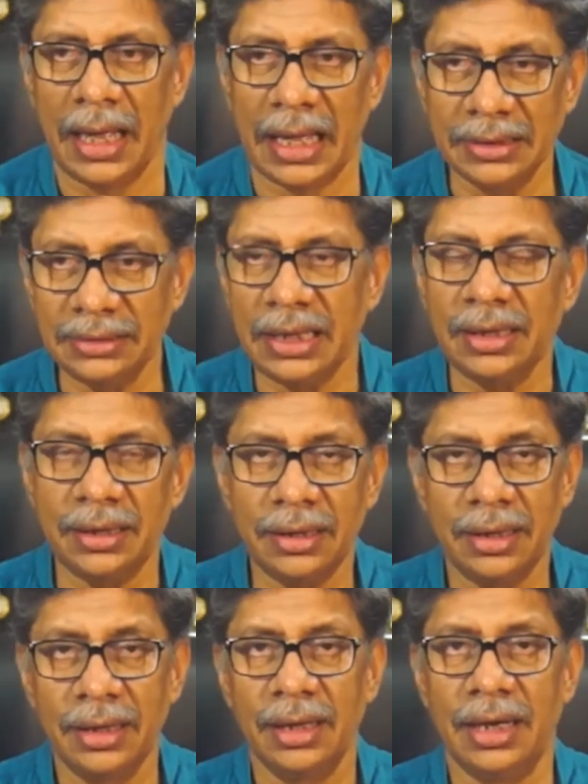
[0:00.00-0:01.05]
And
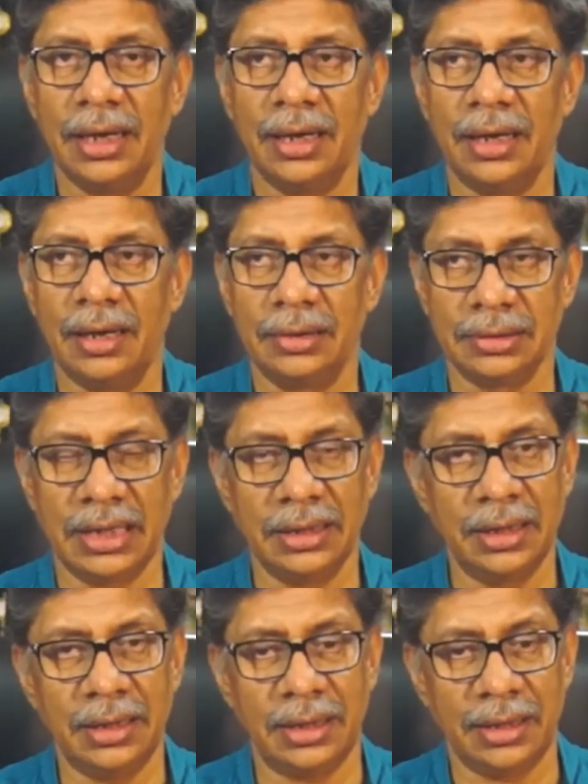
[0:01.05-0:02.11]

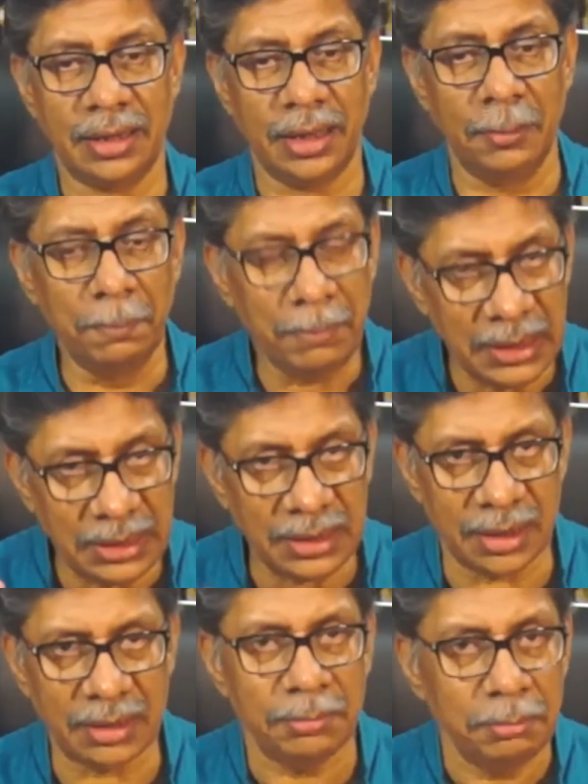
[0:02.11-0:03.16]
then a
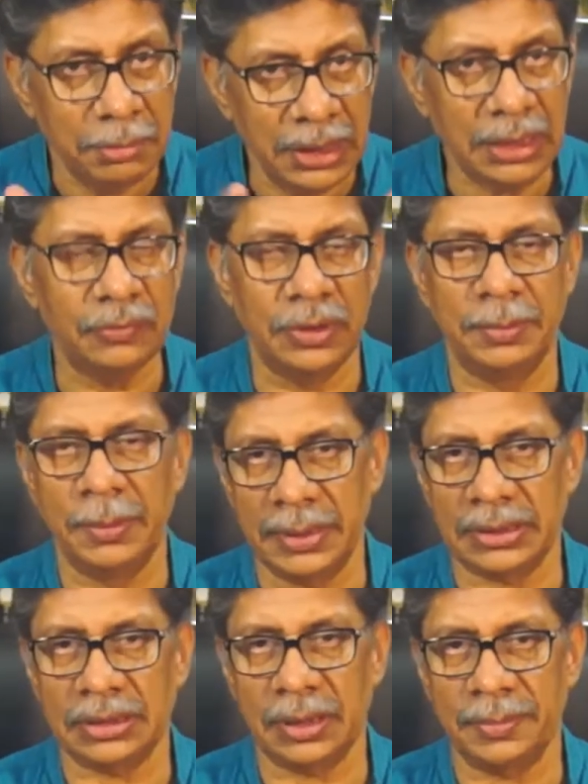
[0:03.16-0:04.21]
median, mean will be
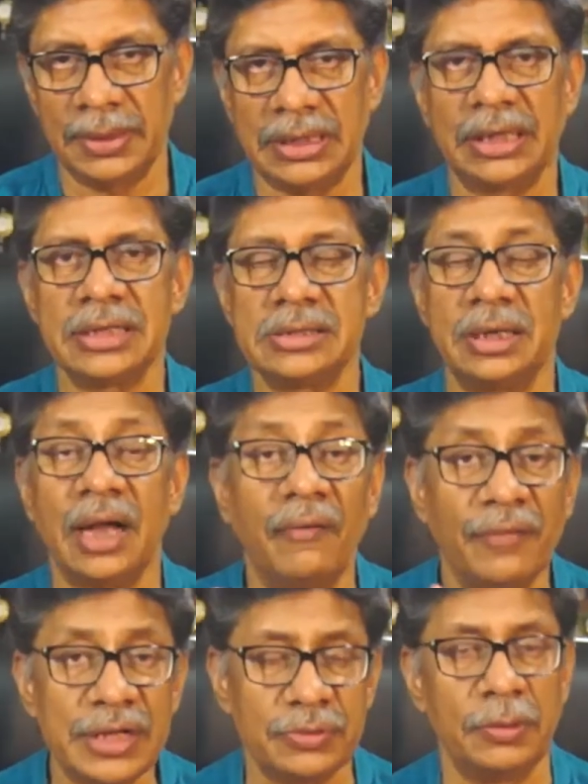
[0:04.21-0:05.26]
picked up, that is an
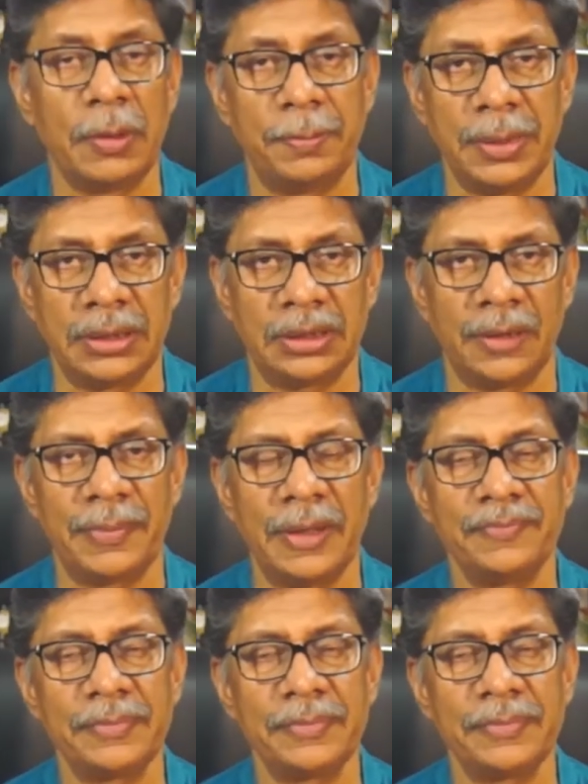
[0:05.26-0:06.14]
average will be picked up